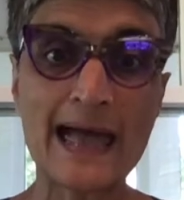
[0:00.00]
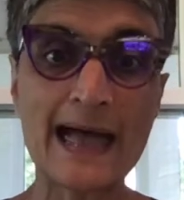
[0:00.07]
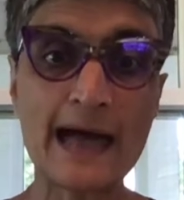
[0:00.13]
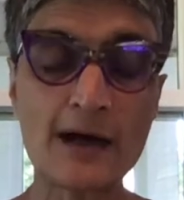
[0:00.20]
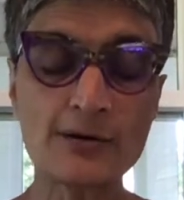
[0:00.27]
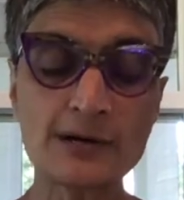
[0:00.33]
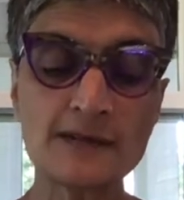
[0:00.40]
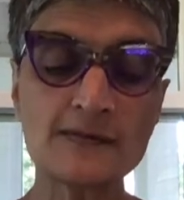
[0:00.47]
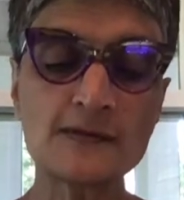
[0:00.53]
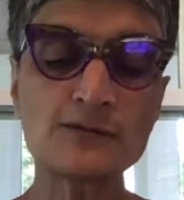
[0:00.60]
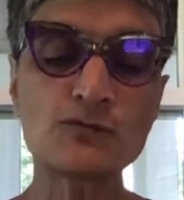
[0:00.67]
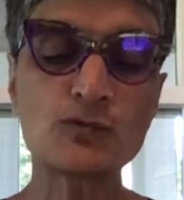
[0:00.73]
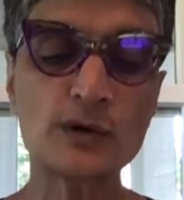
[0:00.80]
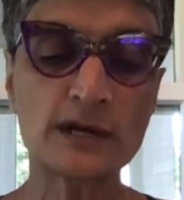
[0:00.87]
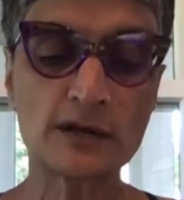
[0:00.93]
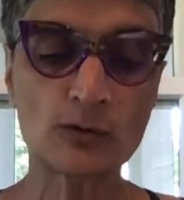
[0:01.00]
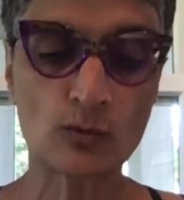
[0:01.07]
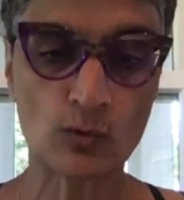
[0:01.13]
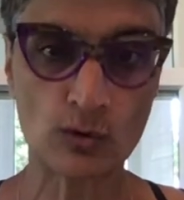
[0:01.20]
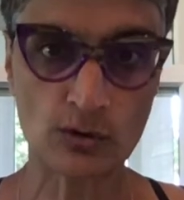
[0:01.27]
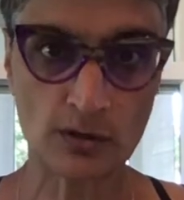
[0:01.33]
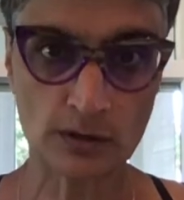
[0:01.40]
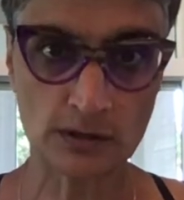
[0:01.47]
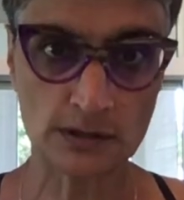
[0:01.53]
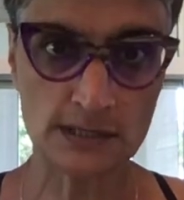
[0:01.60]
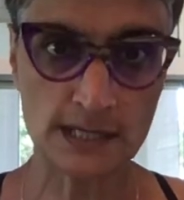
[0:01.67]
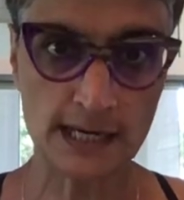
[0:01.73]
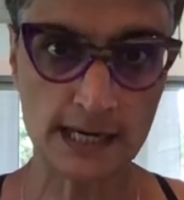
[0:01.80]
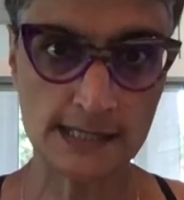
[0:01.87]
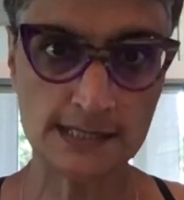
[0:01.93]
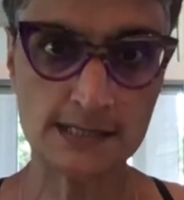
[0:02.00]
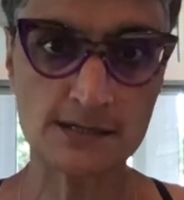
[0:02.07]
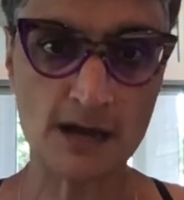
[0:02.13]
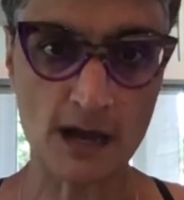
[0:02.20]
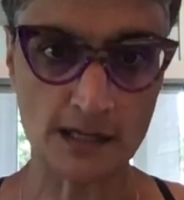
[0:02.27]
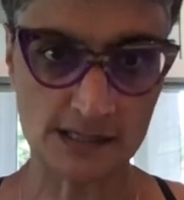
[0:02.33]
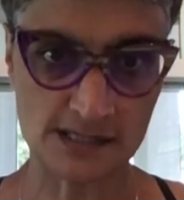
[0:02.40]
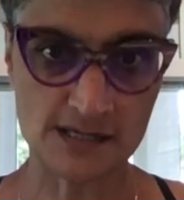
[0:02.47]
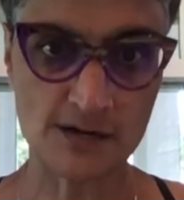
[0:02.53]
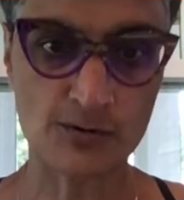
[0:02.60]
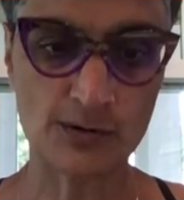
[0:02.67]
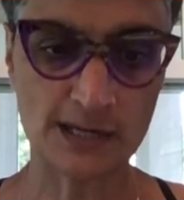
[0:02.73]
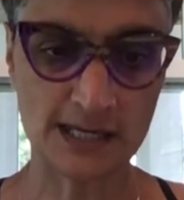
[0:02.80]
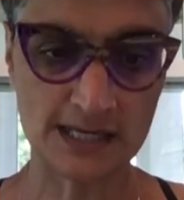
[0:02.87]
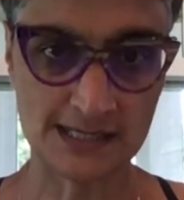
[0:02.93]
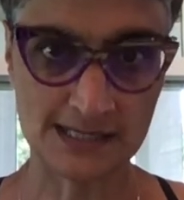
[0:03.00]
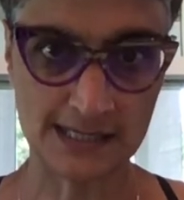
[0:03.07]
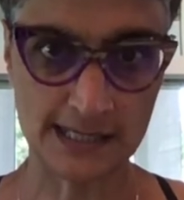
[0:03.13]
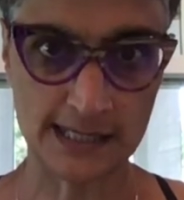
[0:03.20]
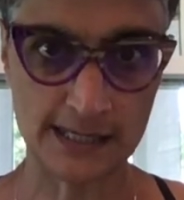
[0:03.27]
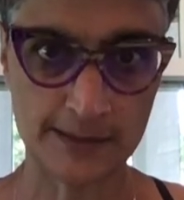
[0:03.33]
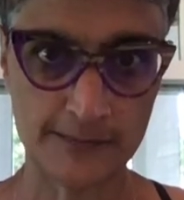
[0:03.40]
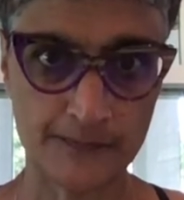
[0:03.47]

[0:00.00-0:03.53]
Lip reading: Out in the real world, it's not so easy.